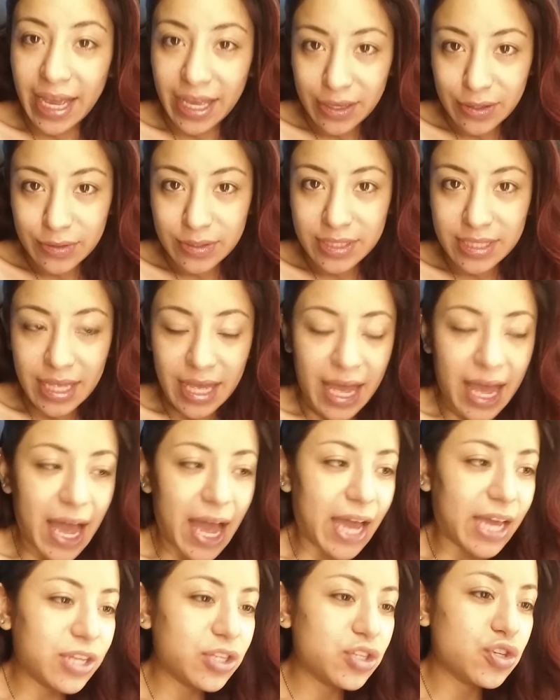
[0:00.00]
I use the
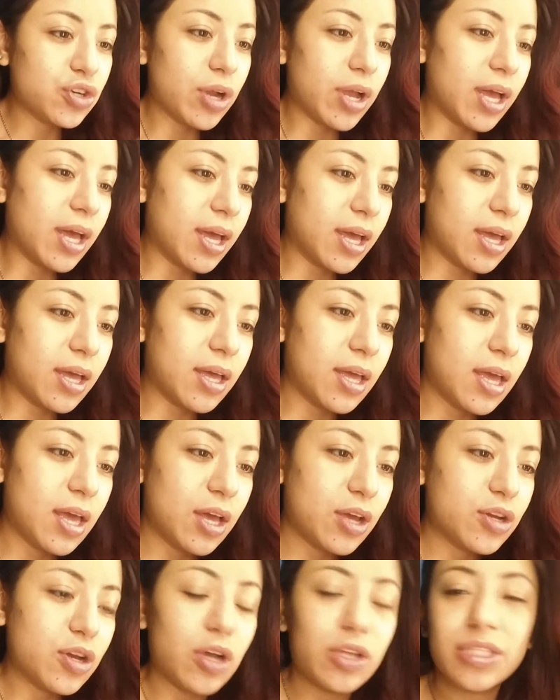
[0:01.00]

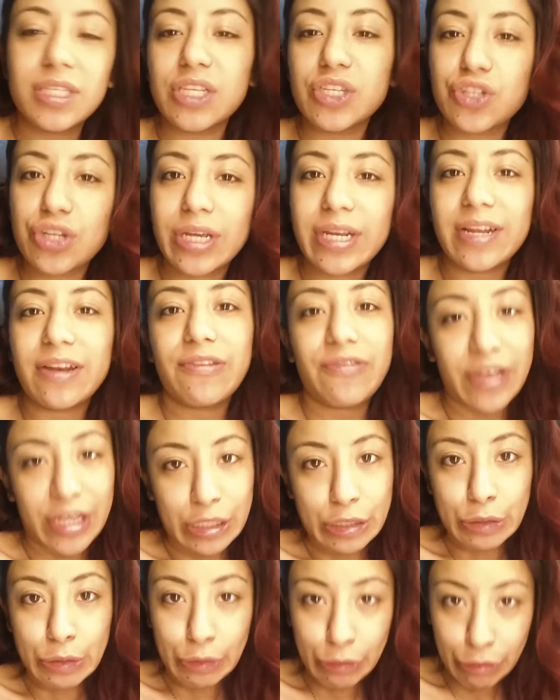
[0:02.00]
Hydra-concentrated
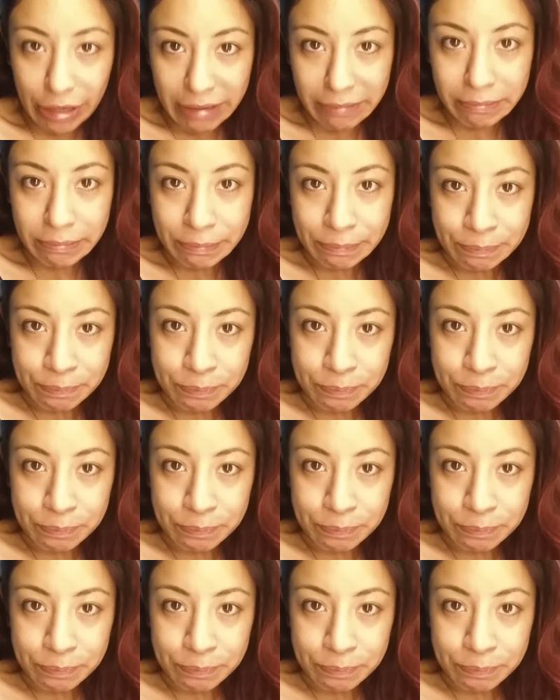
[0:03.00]
facial cream.